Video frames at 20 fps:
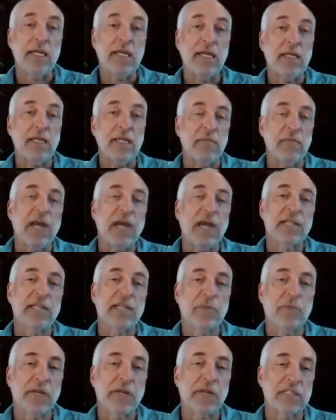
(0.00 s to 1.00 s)
and
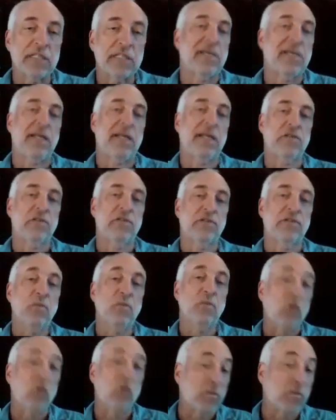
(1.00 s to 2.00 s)
in my experience,
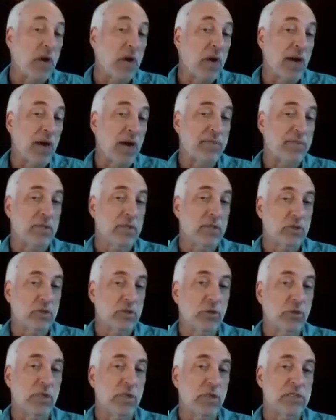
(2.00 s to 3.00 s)
that's the more
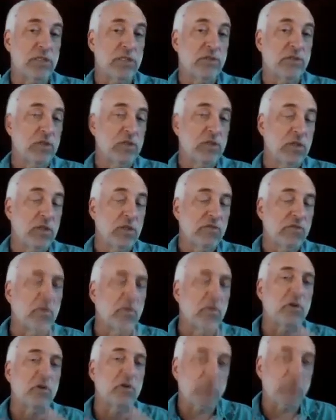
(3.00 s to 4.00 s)
popular choice
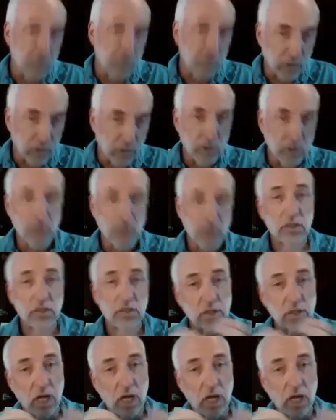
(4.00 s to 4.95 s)
for most people,